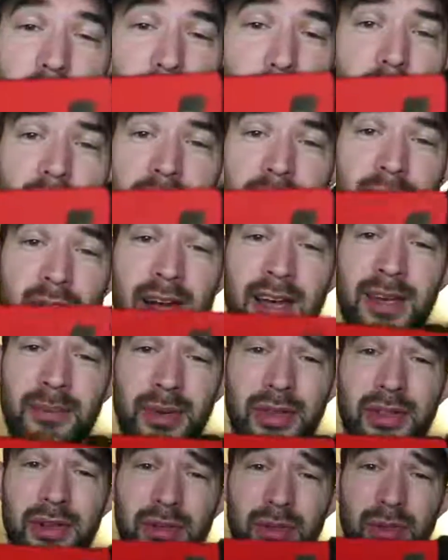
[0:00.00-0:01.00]
So they work
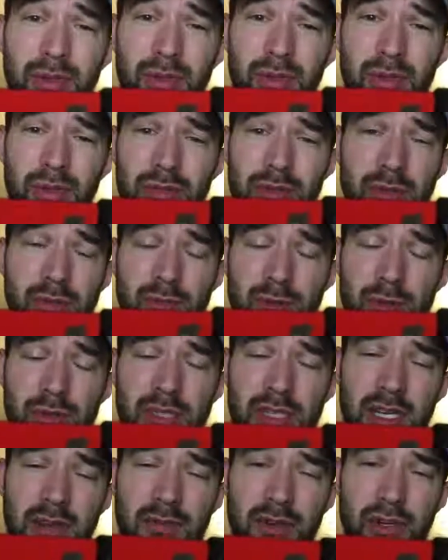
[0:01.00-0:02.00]
fine, but they're a little
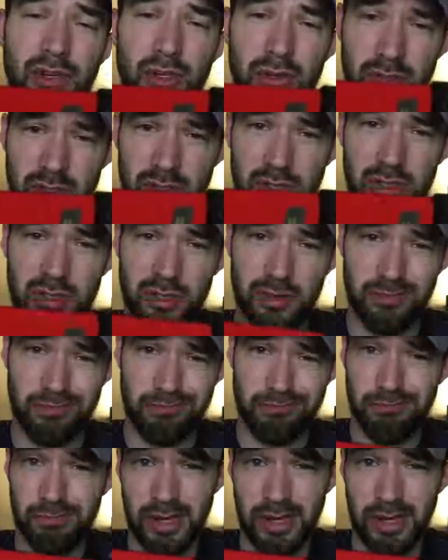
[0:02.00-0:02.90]
confusing if you're used to